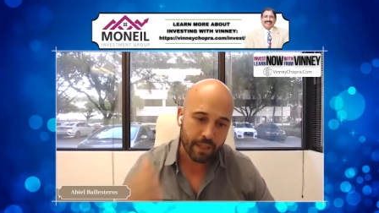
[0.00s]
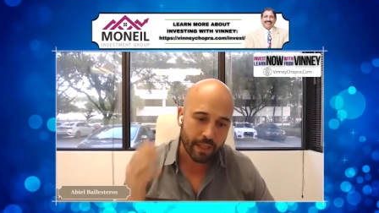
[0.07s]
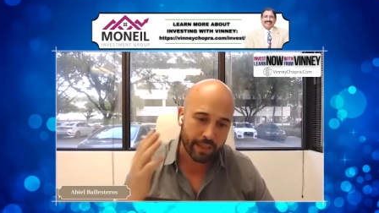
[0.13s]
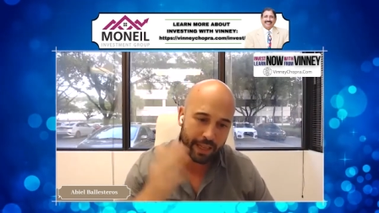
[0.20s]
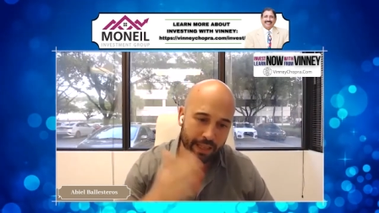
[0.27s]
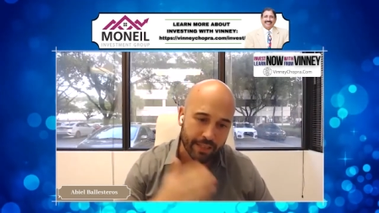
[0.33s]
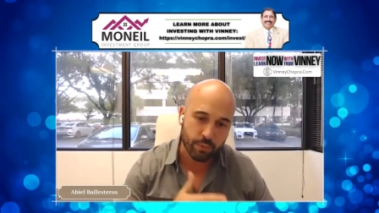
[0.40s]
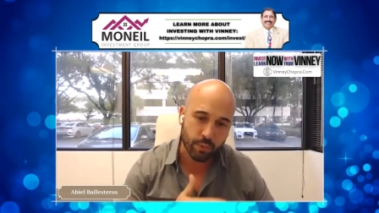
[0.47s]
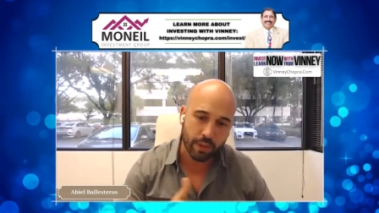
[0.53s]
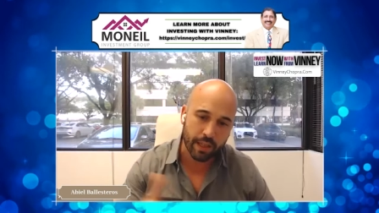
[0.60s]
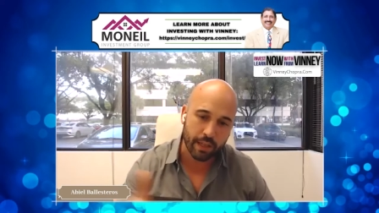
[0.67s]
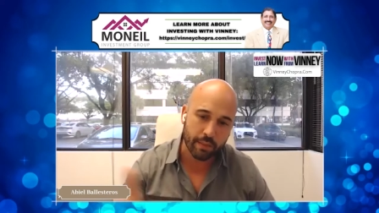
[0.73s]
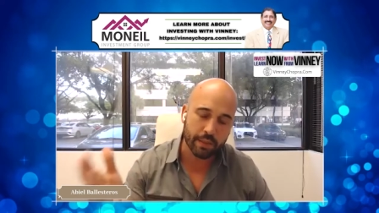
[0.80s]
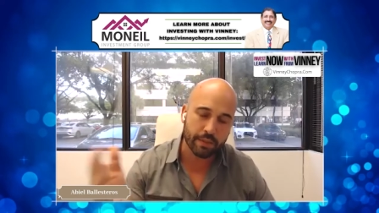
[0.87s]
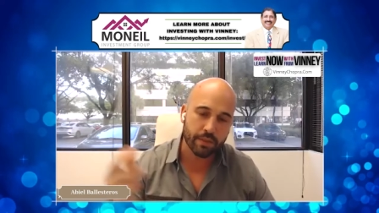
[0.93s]
And that's what
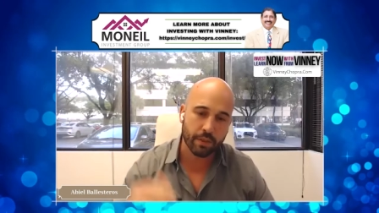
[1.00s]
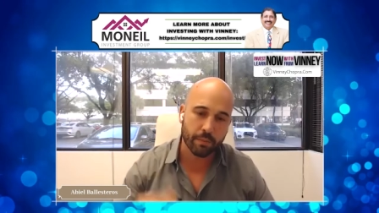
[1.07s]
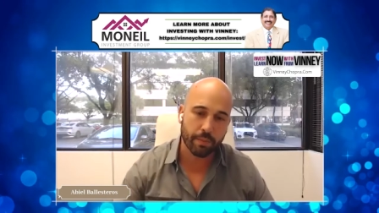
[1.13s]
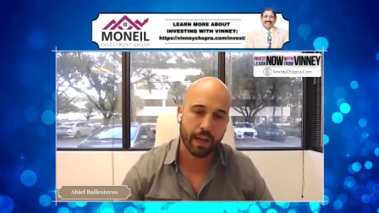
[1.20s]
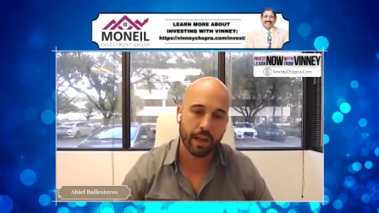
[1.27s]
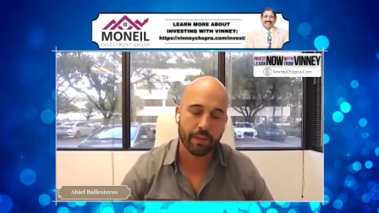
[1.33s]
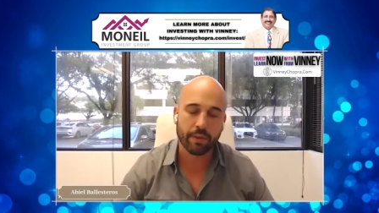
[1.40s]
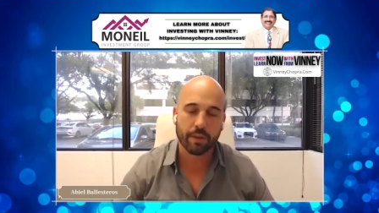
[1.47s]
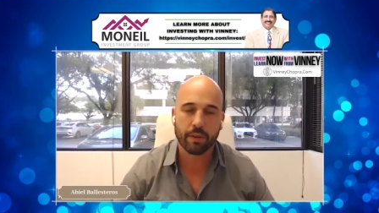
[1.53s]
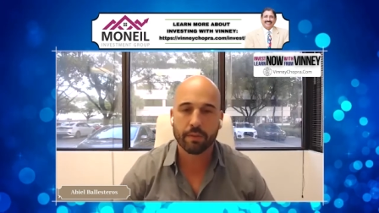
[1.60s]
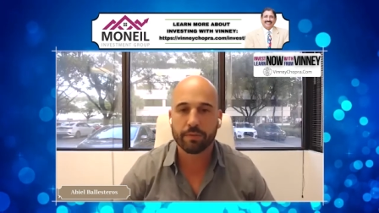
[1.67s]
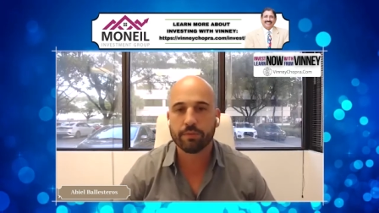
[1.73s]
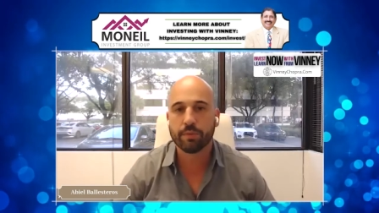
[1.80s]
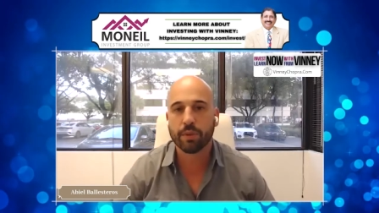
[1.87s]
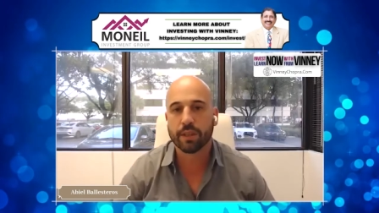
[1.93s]
led me to the path
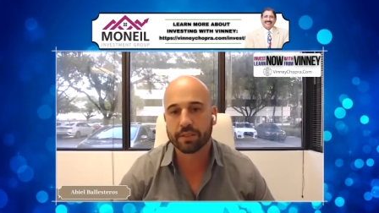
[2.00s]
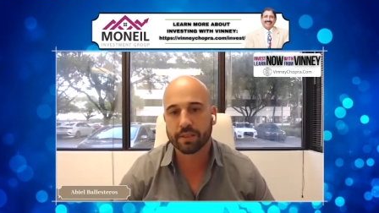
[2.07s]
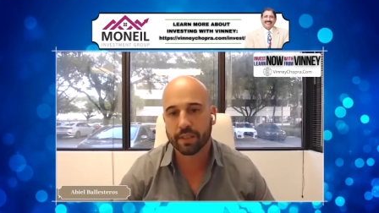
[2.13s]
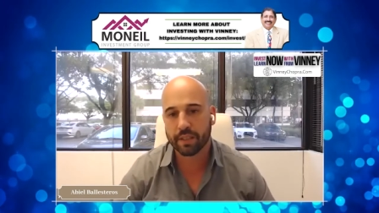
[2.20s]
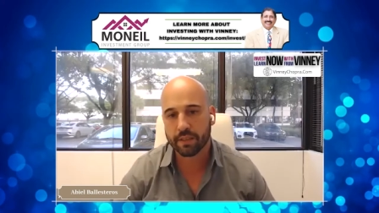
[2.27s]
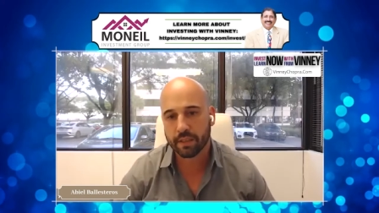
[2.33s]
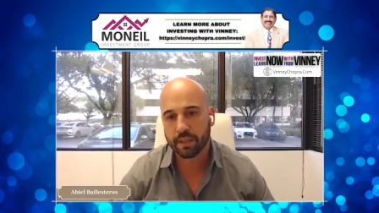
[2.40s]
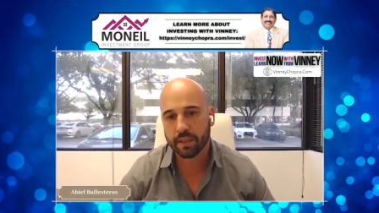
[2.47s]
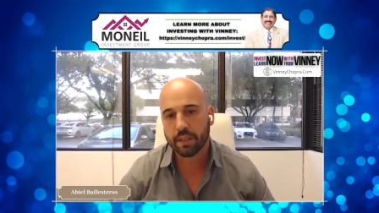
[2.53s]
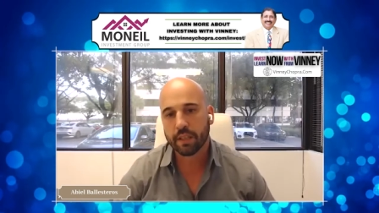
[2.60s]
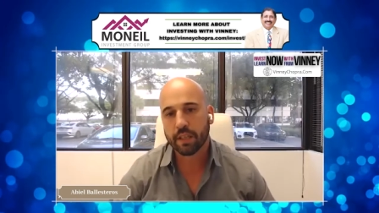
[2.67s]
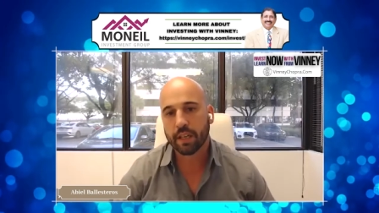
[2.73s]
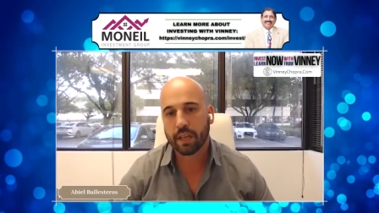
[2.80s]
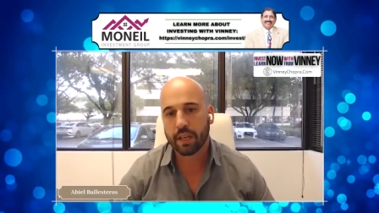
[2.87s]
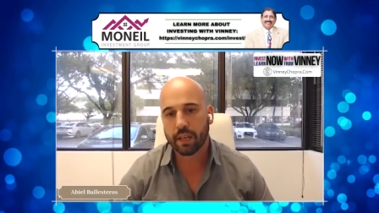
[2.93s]
of real estate.
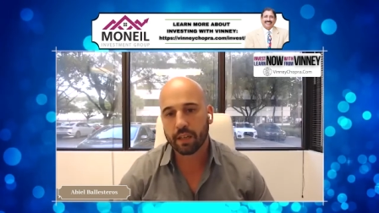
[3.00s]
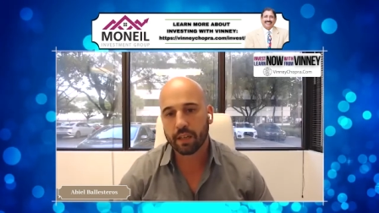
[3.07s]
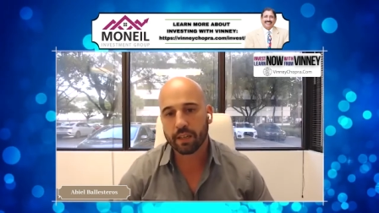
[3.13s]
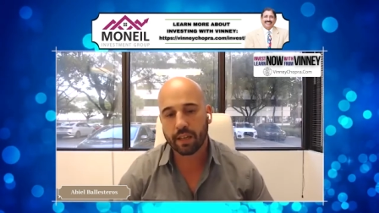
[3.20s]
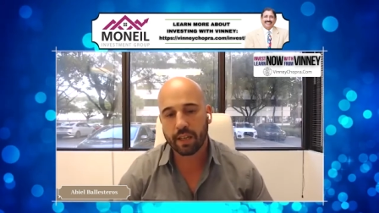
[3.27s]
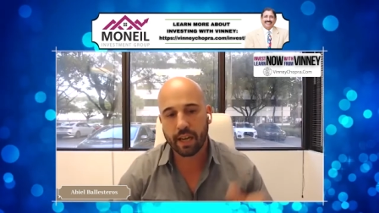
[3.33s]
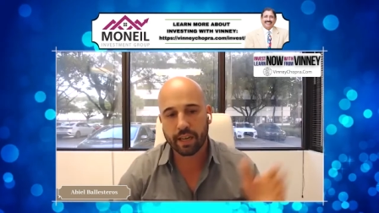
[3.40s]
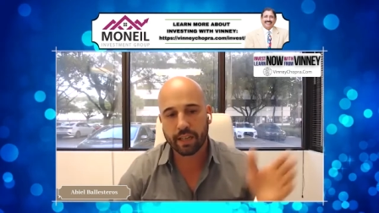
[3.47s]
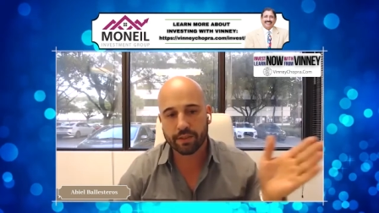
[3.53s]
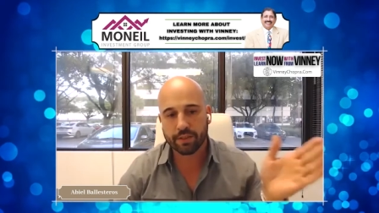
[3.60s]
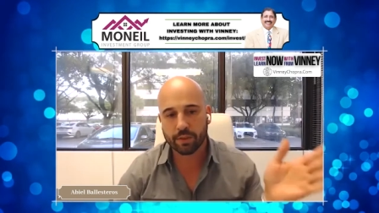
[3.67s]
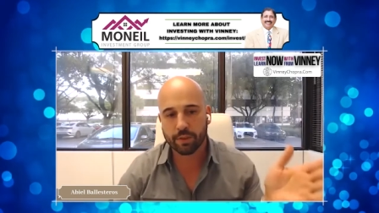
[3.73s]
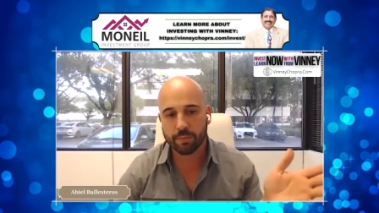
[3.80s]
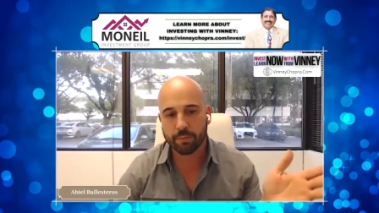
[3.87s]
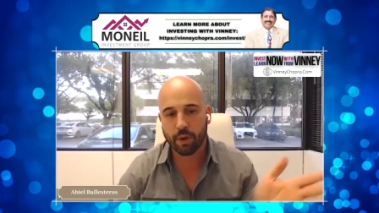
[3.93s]
Uh, got
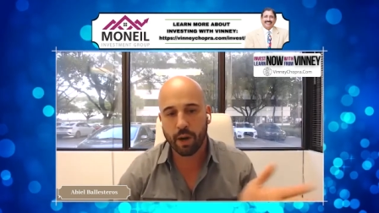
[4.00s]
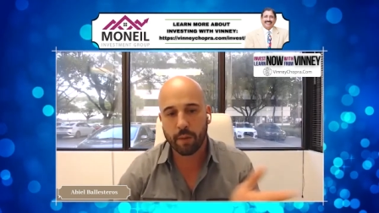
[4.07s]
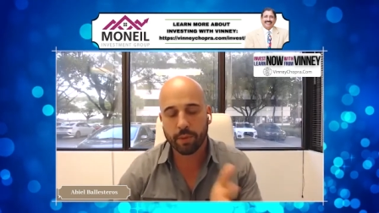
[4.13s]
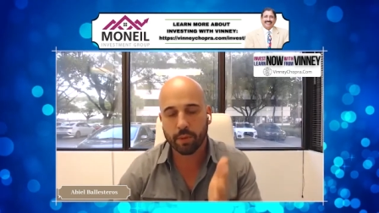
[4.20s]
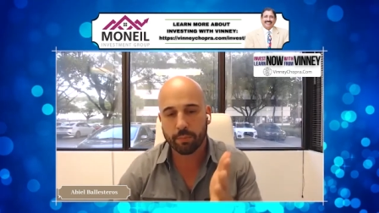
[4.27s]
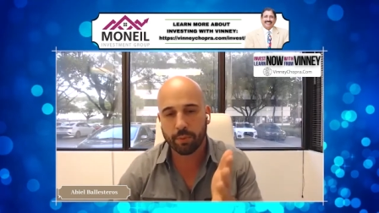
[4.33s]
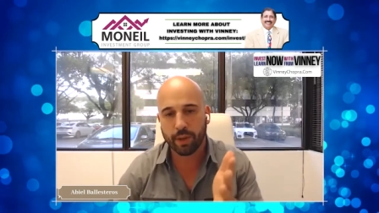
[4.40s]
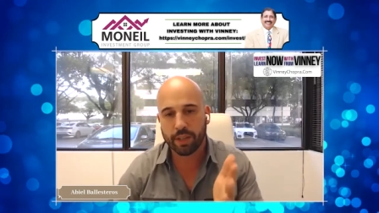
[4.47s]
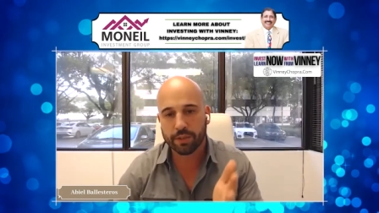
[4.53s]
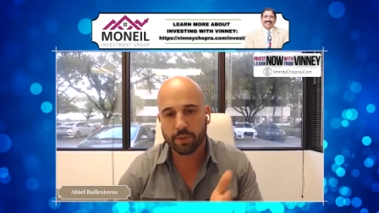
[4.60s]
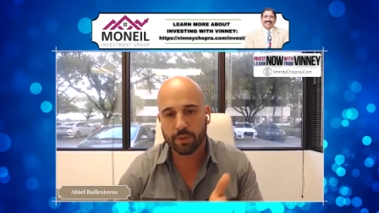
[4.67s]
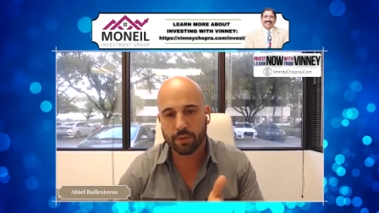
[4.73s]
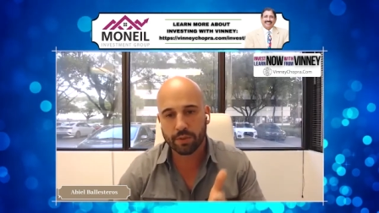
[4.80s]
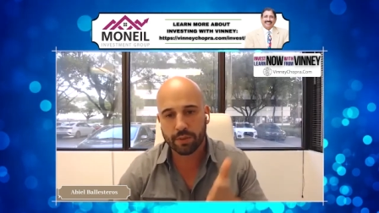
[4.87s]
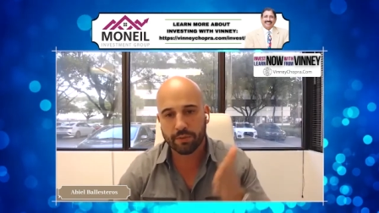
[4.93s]
into property
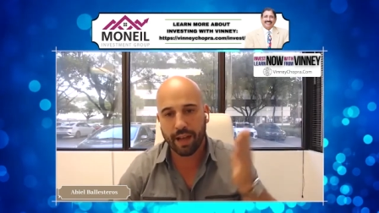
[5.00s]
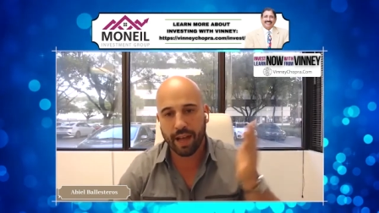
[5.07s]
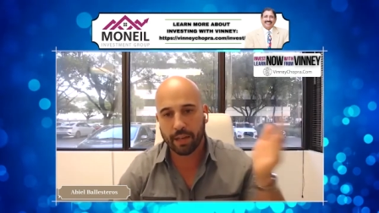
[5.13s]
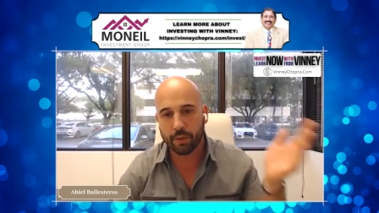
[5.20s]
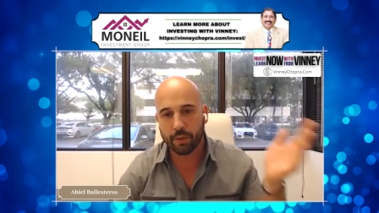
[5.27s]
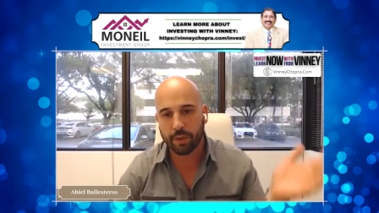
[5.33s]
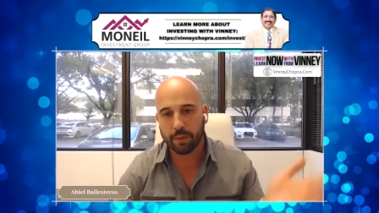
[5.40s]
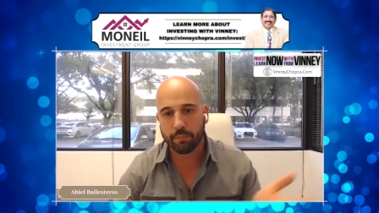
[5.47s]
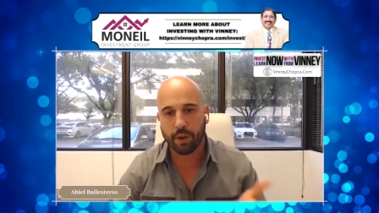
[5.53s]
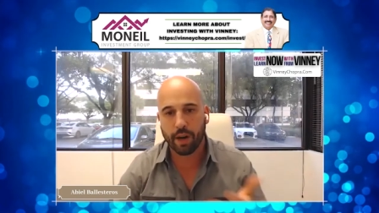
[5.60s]
appraisal, valuing